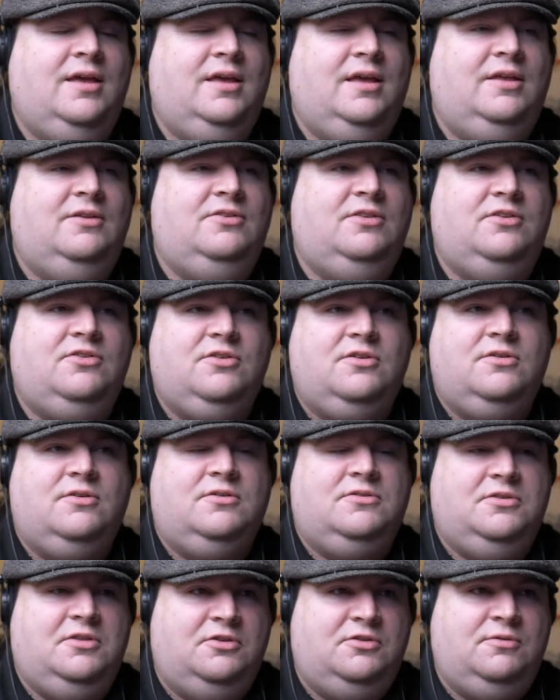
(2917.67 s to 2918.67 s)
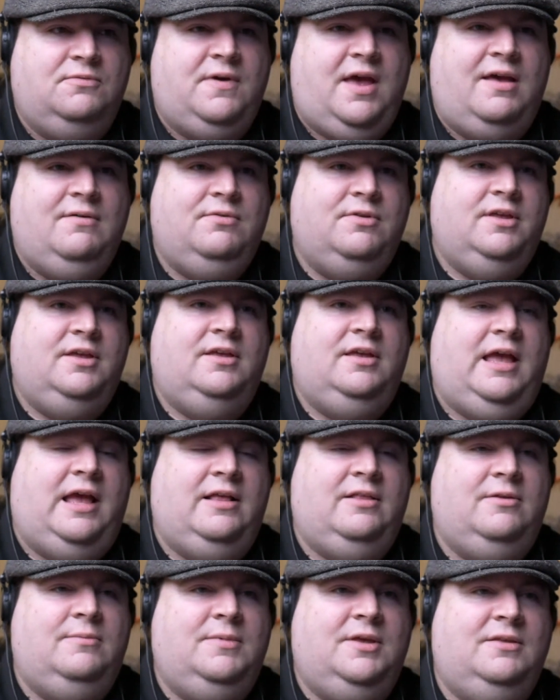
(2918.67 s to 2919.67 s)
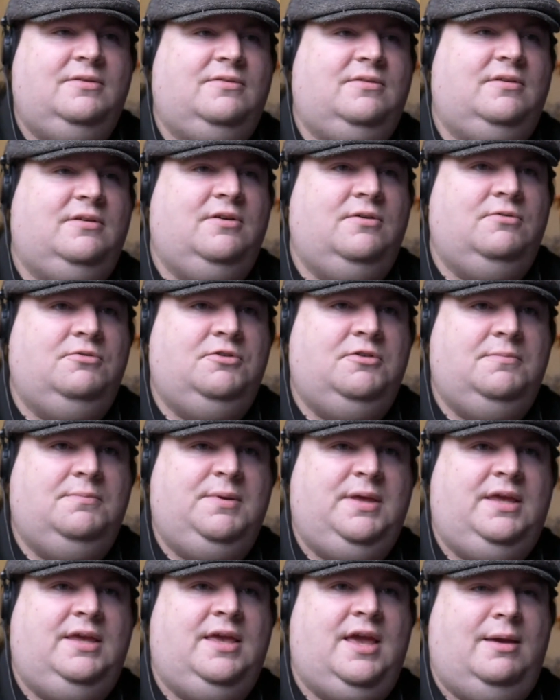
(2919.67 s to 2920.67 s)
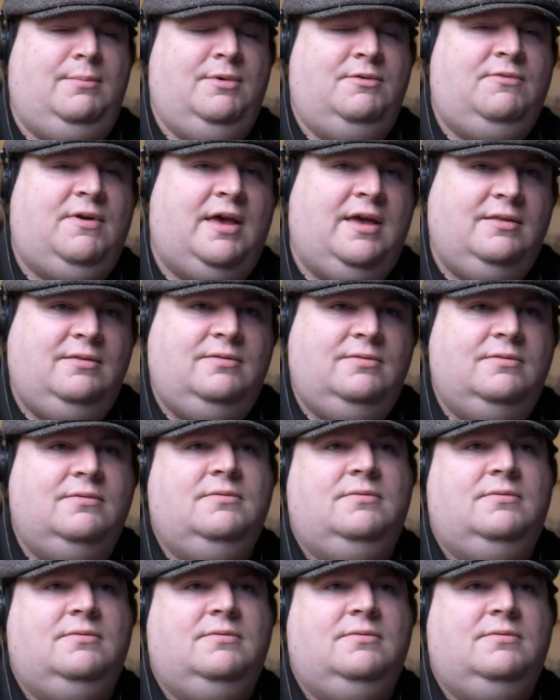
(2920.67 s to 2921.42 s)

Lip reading: is this the survival element going to be gamified?